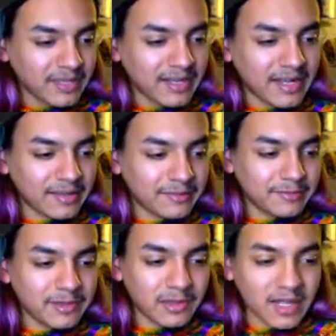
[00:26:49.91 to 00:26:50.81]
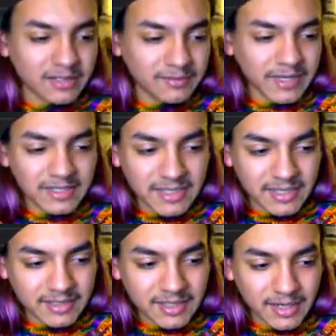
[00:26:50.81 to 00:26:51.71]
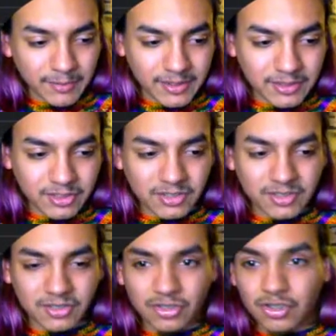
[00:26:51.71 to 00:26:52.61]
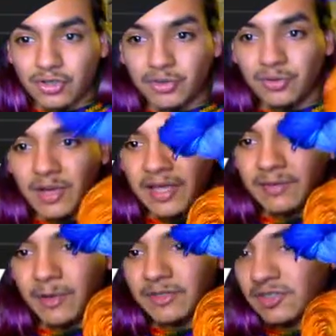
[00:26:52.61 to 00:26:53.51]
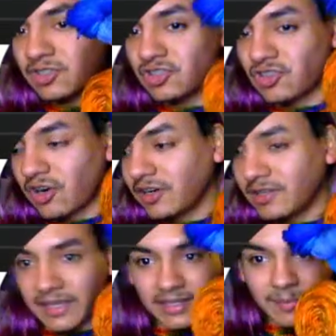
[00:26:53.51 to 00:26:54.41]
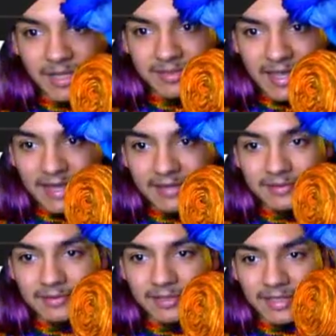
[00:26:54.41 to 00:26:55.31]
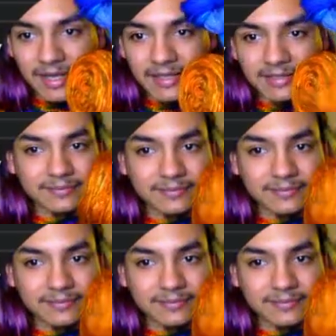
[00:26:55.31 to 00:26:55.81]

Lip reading: and I have lots of ideas that I want to just do and want to start. Like, come on, look at that.